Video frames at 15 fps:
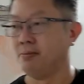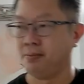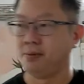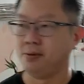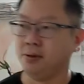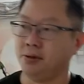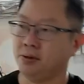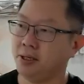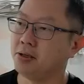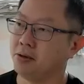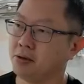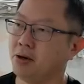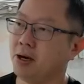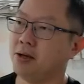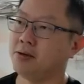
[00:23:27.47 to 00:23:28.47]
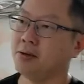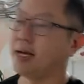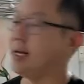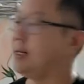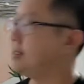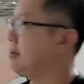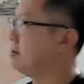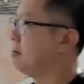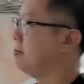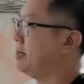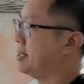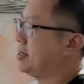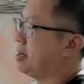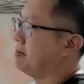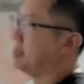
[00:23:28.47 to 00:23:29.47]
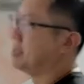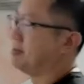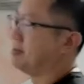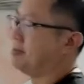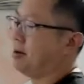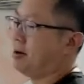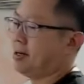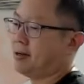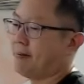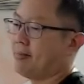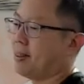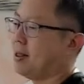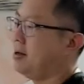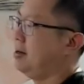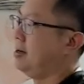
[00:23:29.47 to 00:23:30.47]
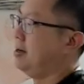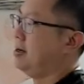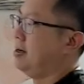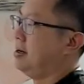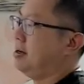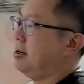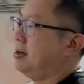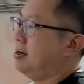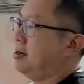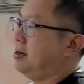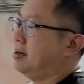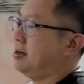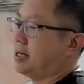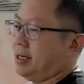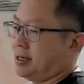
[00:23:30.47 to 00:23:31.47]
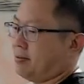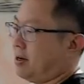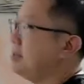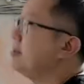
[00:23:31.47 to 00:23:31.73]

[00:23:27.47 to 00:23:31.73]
you need to know how to cancel to make the number smaller. Okay, next one.